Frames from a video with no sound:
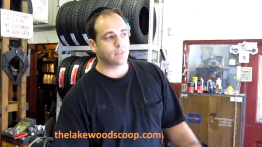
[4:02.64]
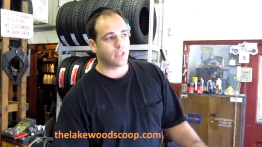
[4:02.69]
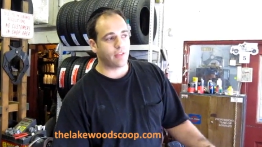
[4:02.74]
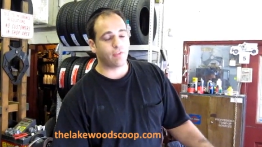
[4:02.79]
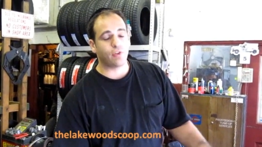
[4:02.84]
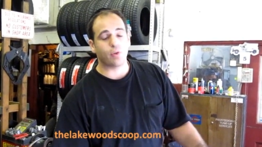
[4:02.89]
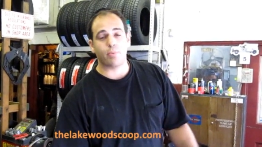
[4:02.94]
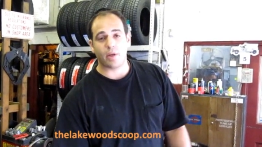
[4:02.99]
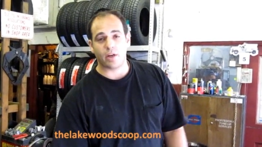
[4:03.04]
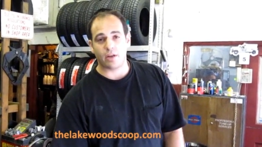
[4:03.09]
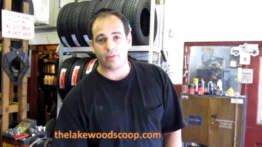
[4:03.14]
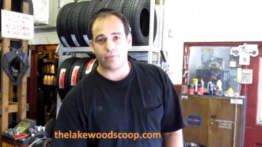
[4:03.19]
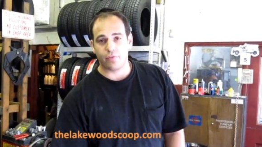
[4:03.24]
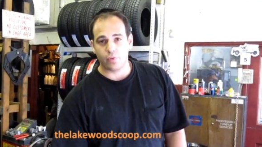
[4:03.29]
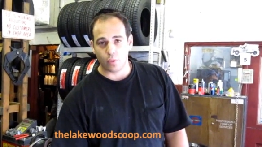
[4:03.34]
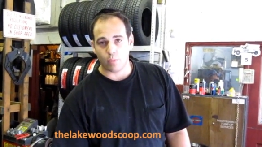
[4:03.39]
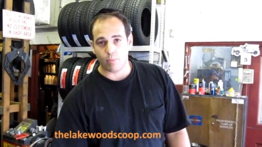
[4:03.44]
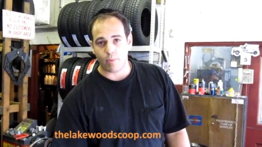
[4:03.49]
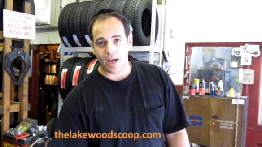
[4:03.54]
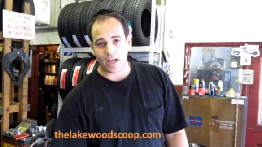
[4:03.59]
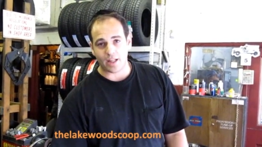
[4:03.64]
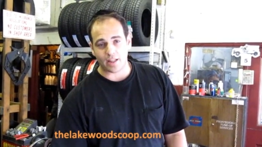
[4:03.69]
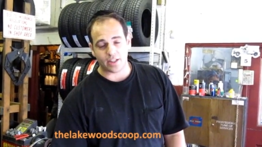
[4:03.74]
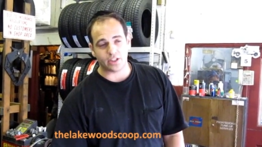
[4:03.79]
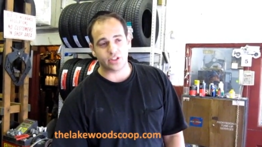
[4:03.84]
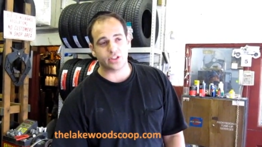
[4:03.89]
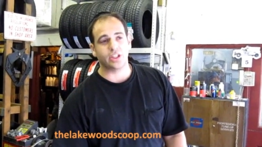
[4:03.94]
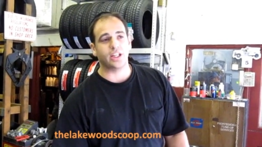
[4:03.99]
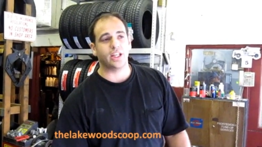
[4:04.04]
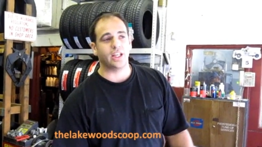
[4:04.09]
give you better fuel
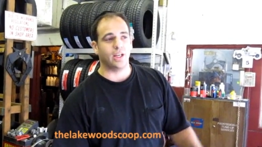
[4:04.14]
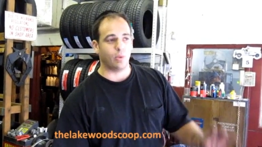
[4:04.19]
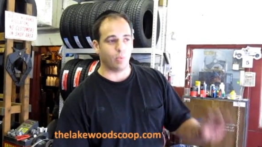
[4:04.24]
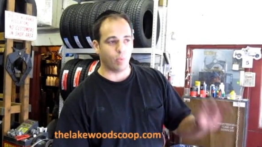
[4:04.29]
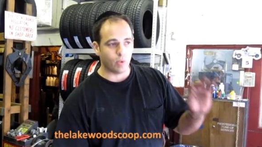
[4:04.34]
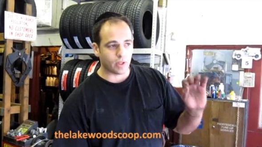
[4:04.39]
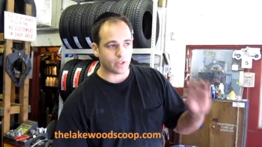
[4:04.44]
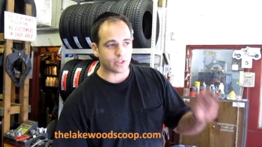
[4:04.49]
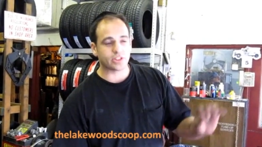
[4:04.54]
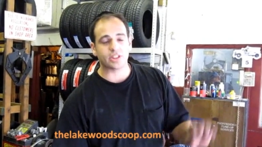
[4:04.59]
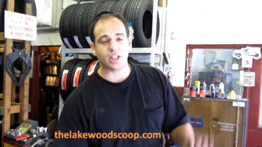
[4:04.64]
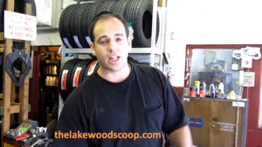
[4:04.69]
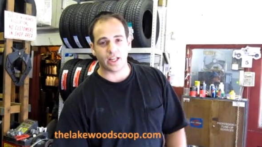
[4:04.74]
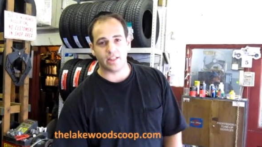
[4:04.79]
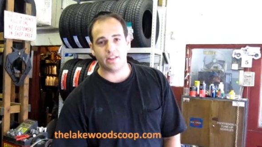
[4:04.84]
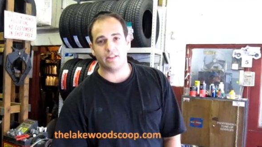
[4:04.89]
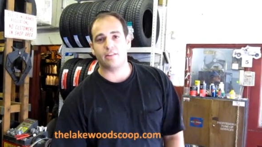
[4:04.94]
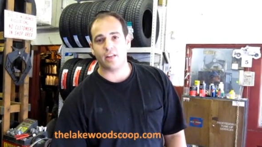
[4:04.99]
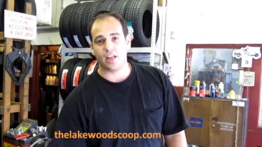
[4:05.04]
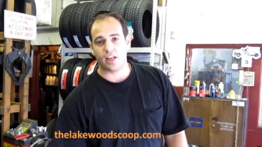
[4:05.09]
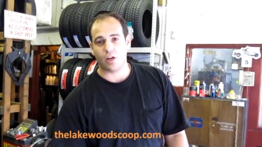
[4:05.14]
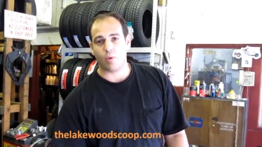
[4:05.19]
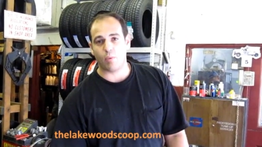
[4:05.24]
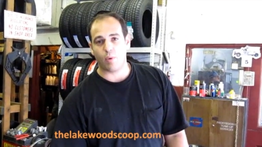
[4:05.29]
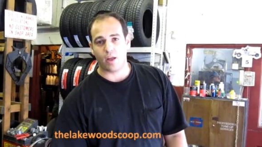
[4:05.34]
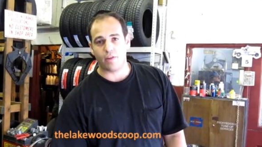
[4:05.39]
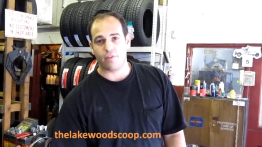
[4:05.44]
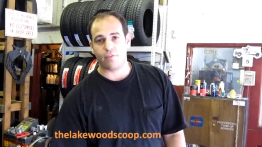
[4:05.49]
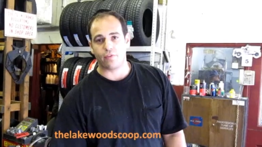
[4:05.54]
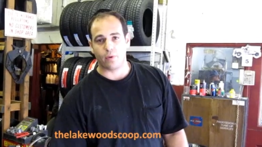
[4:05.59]
mileage. It will slightly take
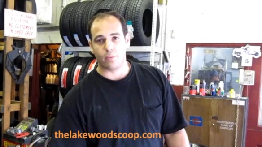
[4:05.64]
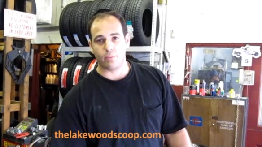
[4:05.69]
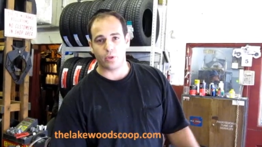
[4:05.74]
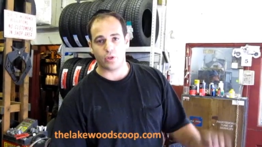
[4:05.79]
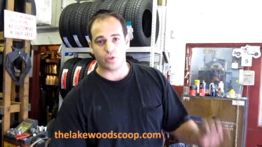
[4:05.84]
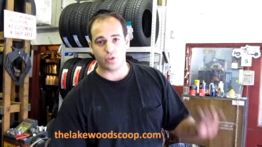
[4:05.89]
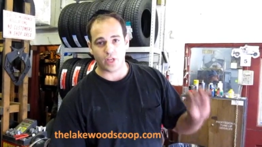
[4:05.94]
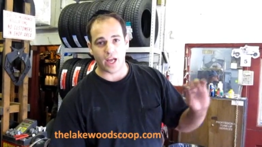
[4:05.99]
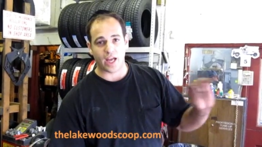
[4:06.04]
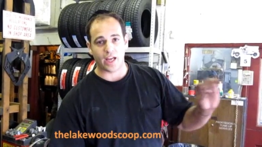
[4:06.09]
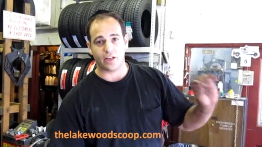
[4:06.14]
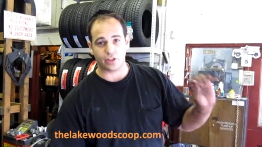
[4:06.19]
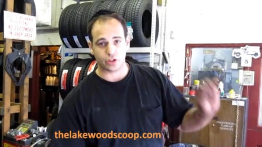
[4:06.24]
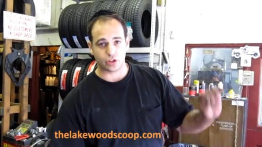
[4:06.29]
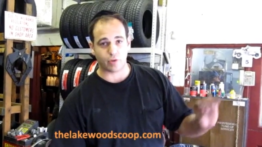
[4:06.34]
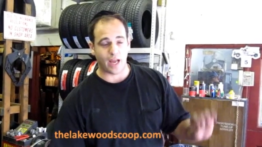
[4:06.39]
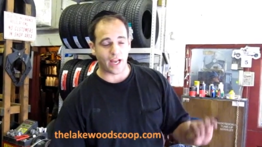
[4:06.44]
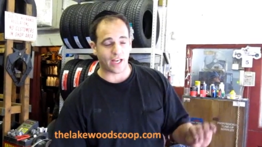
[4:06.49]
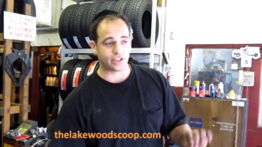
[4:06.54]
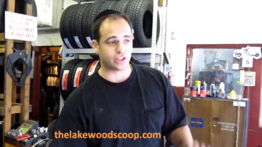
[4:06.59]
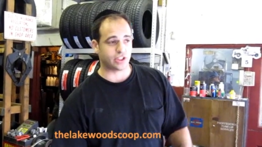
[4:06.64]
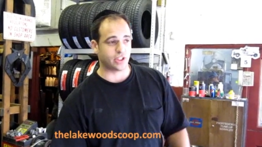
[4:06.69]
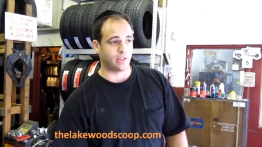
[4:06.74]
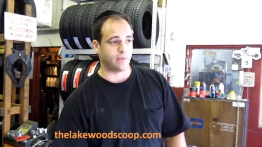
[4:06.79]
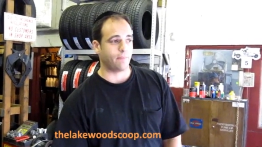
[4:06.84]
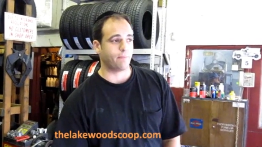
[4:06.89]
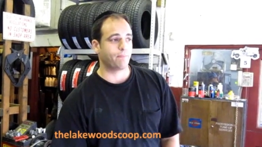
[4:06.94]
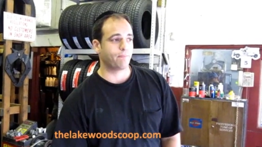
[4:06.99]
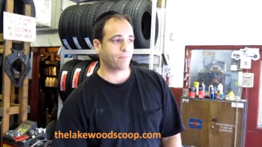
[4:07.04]
away from your tire traction.